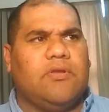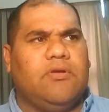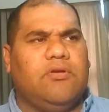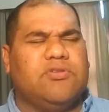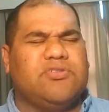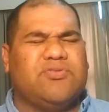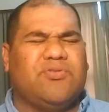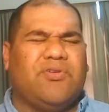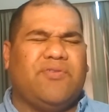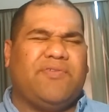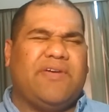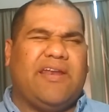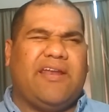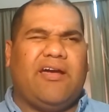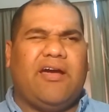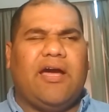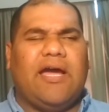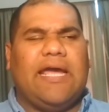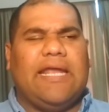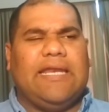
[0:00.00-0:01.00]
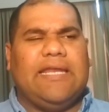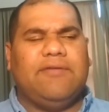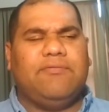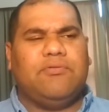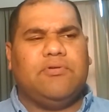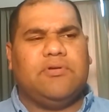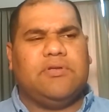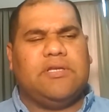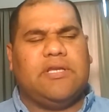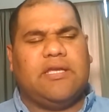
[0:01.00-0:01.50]
or sort of at a high
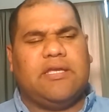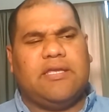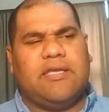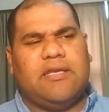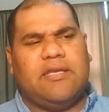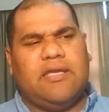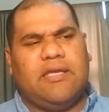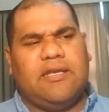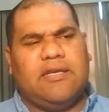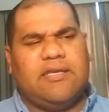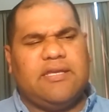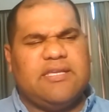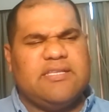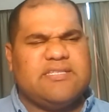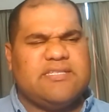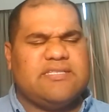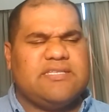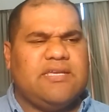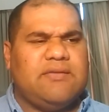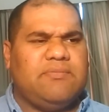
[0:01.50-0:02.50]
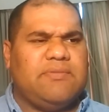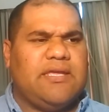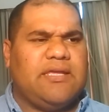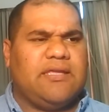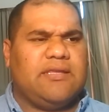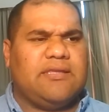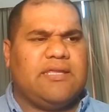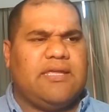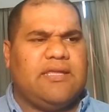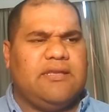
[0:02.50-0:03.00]
level, and against a team
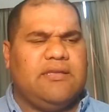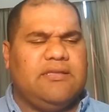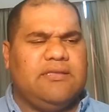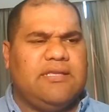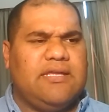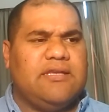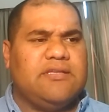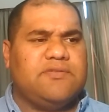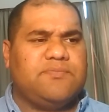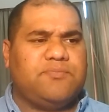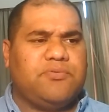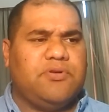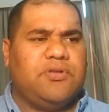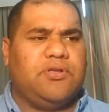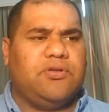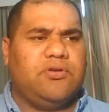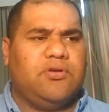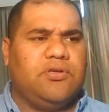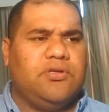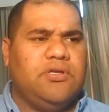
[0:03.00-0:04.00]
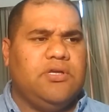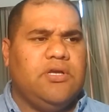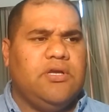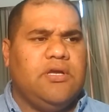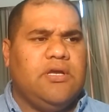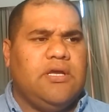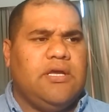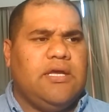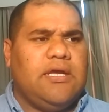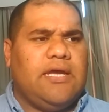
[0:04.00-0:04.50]
that is pretty good.
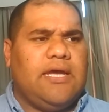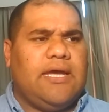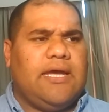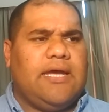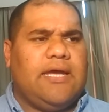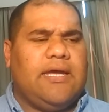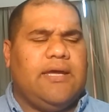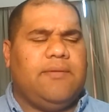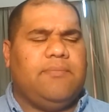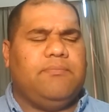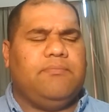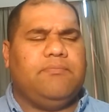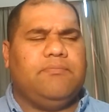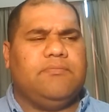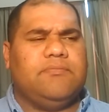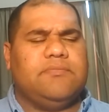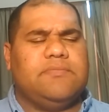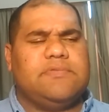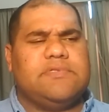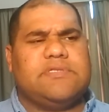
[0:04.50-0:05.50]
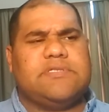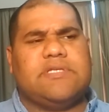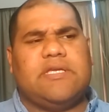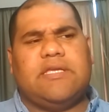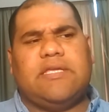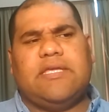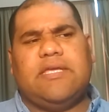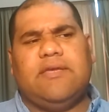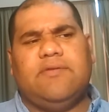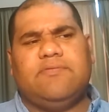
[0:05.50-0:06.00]

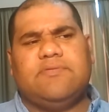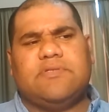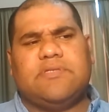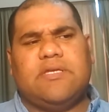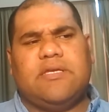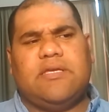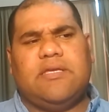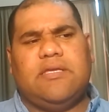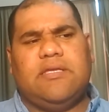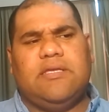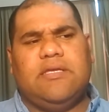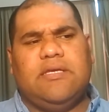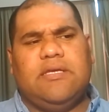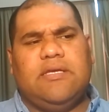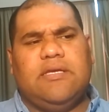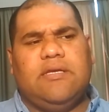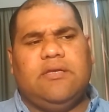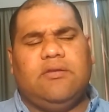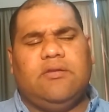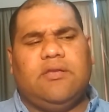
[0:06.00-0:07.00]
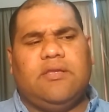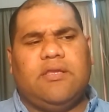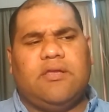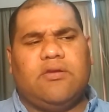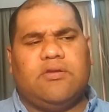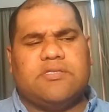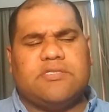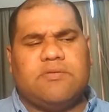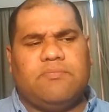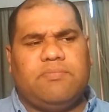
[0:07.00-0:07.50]
St. Kev's, they
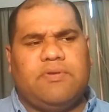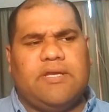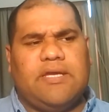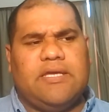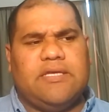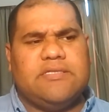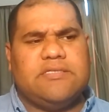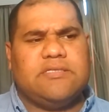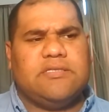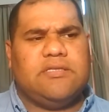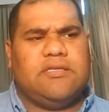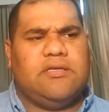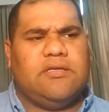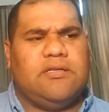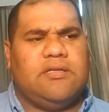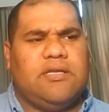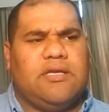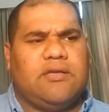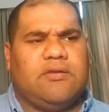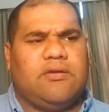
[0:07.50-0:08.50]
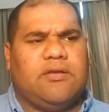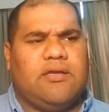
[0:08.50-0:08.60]
got some players in there like